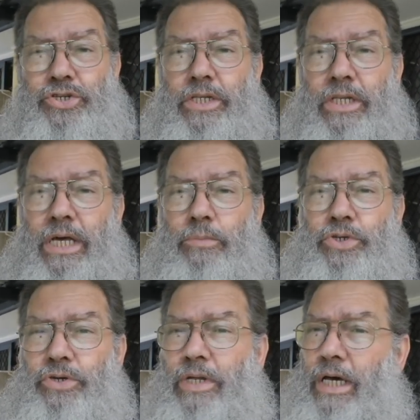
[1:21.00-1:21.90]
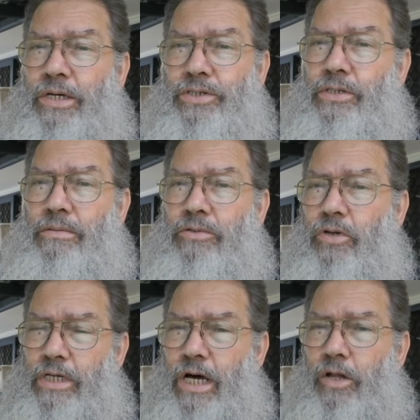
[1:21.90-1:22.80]
in there, which I know has
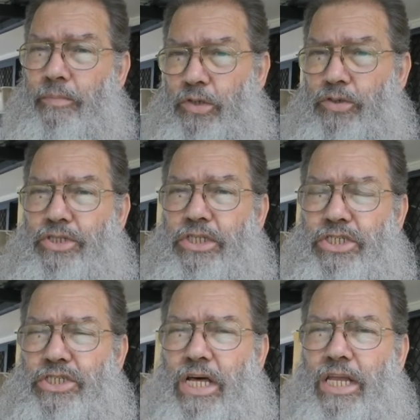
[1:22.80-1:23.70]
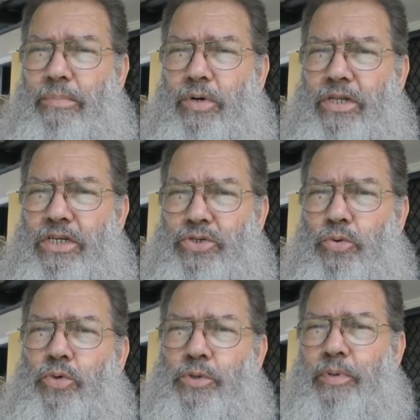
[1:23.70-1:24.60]
got gold, because this
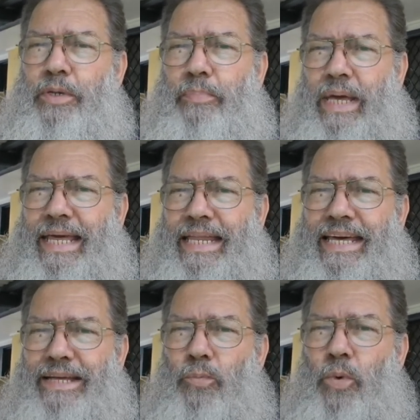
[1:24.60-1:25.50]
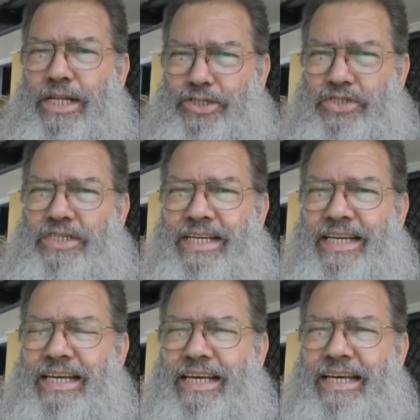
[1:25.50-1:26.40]
ore's been panned out once,
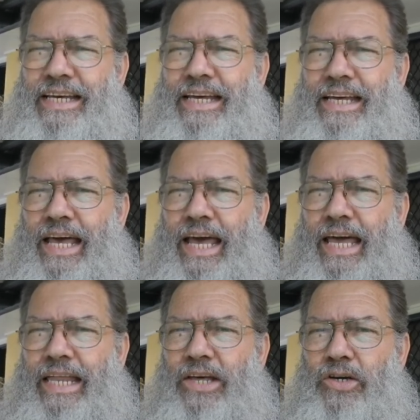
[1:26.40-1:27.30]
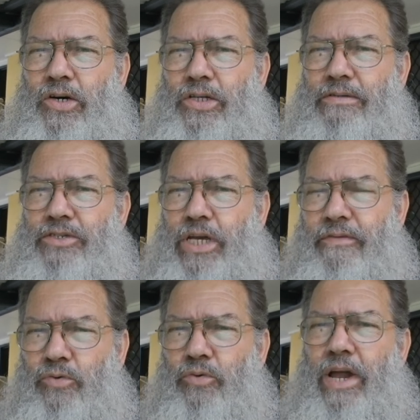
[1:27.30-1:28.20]
and I got
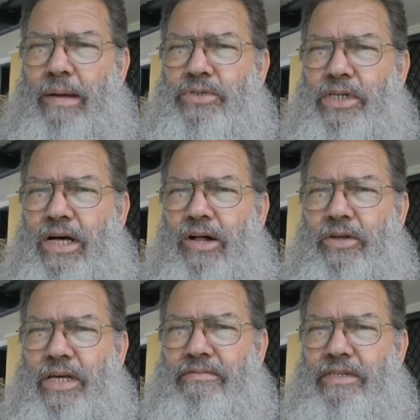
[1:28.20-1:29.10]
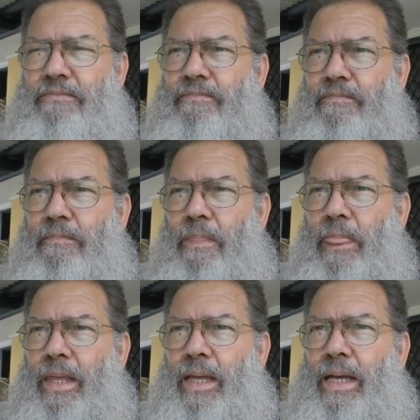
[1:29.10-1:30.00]
several grams of gold out of it.
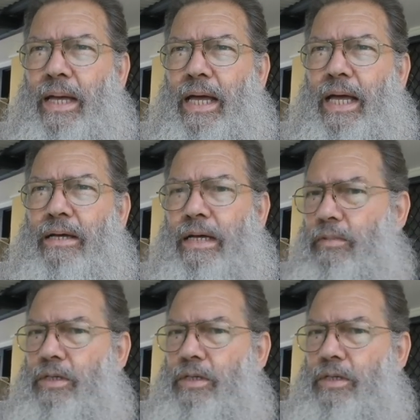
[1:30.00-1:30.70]
A couple of